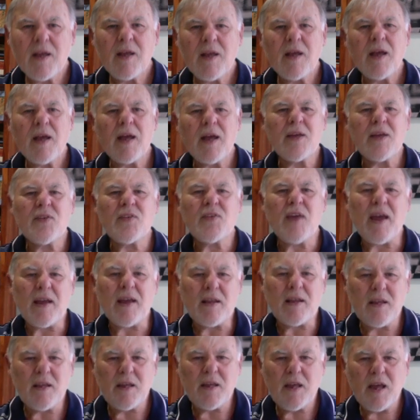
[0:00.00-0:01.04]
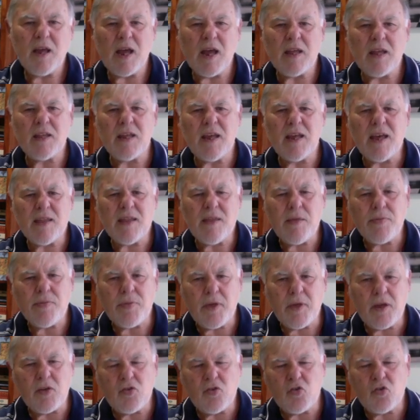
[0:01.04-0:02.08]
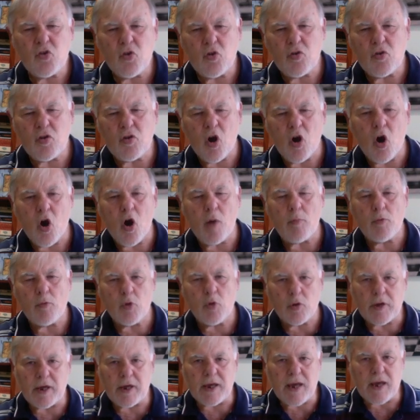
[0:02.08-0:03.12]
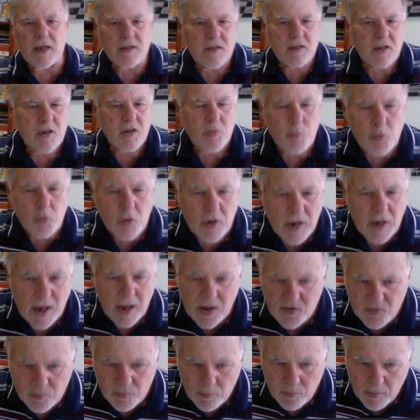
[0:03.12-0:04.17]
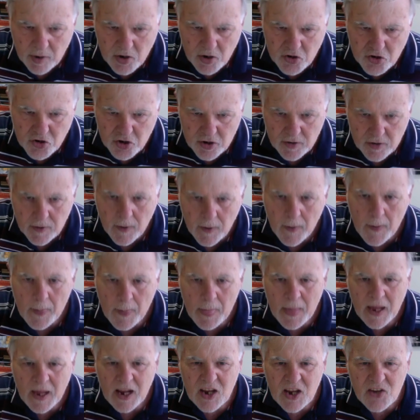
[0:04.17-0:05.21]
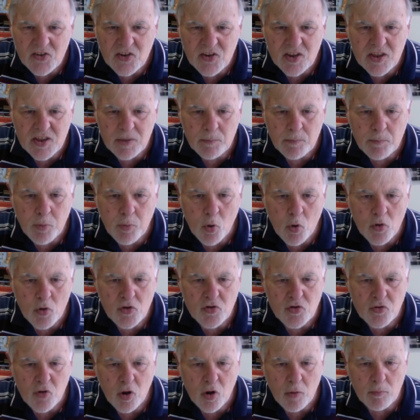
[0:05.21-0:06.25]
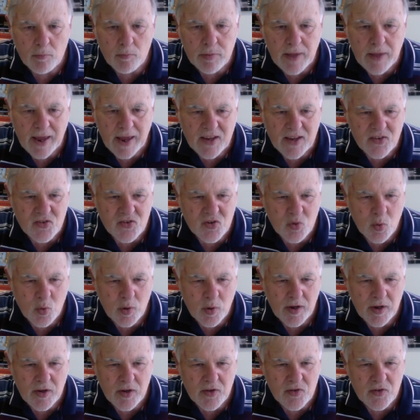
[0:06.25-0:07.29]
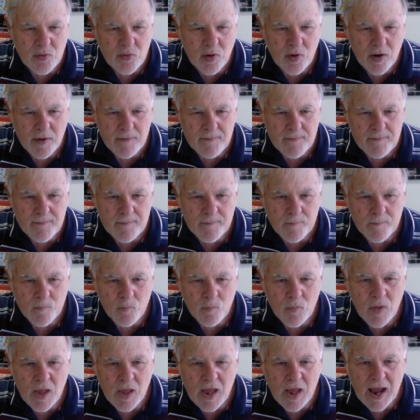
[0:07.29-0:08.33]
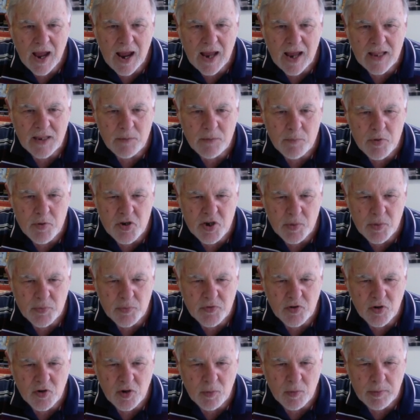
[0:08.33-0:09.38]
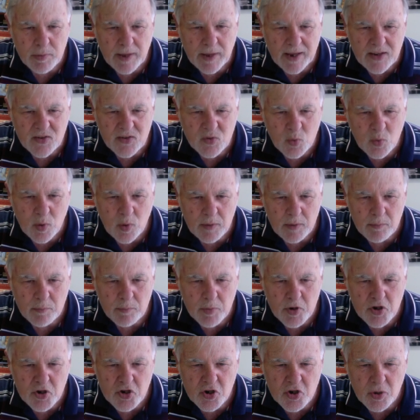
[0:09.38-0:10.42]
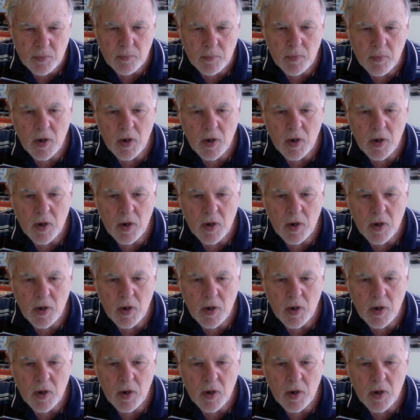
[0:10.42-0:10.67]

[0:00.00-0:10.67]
Exactly. And the other thing too that I'm looking at, the computer hasn't mentioned, is that the pawns are on black squares, right? And the bishop's on a black squared bishop.